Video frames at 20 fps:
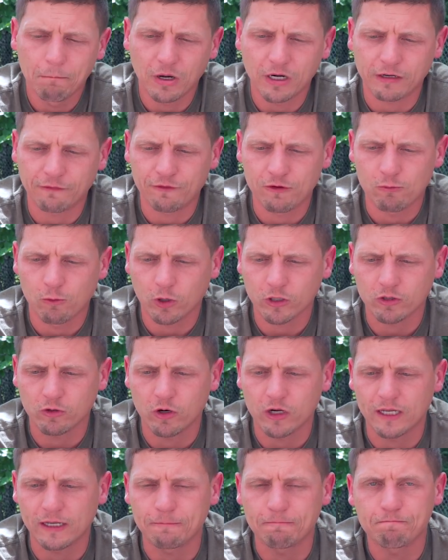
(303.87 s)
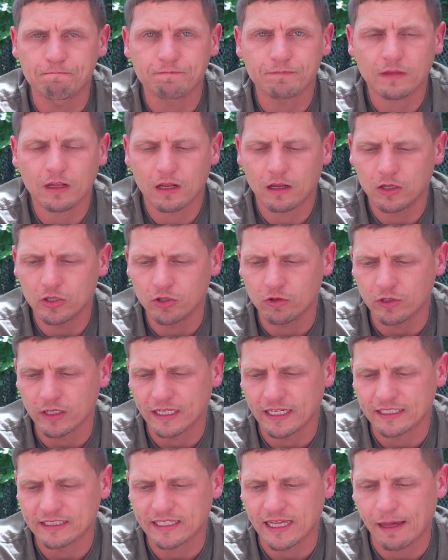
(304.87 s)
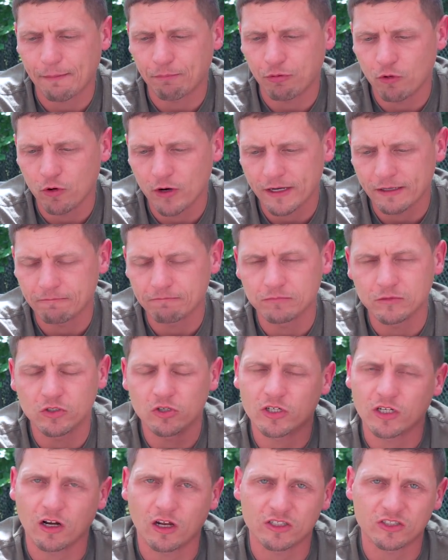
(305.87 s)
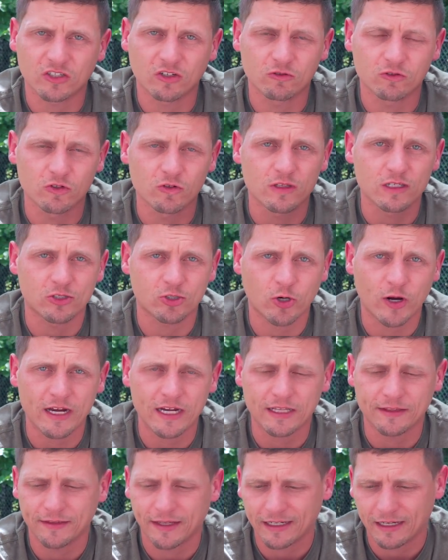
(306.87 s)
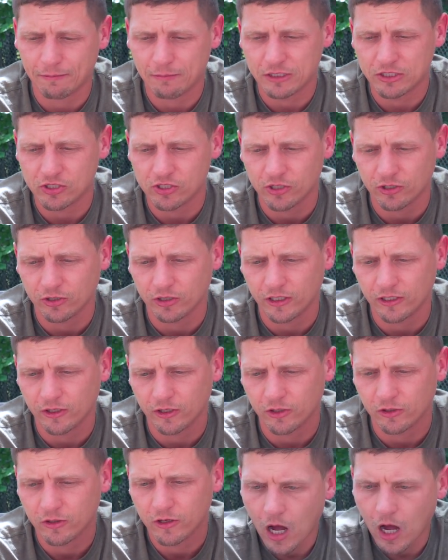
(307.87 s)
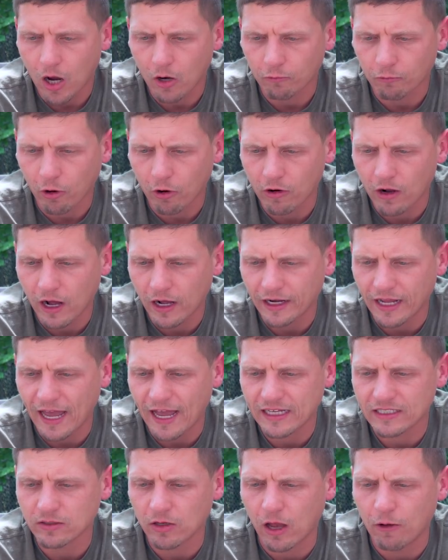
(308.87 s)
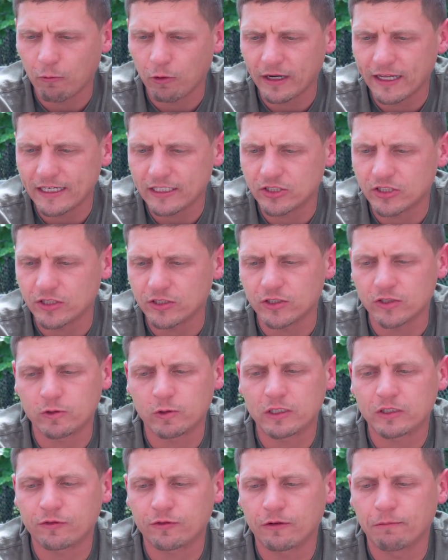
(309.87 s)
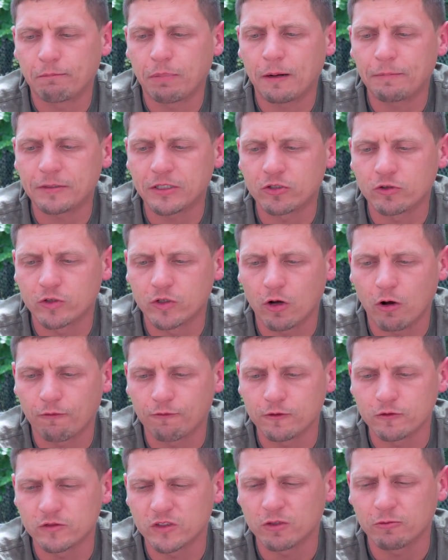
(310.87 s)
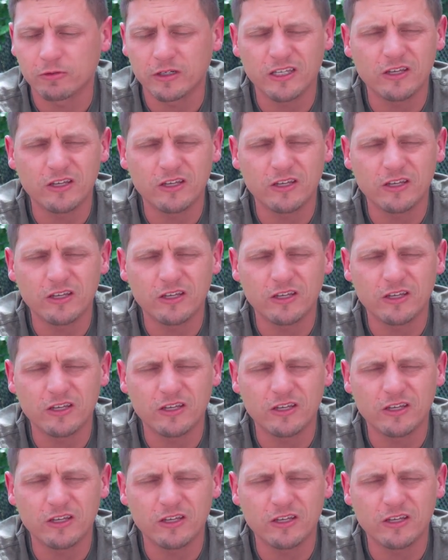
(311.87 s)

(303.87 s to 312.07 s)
but if you work on it, you could get to that point. You could also do the training like I mentioned earlier. Rohan asked, at what age did you switch from puppy to adult food? So we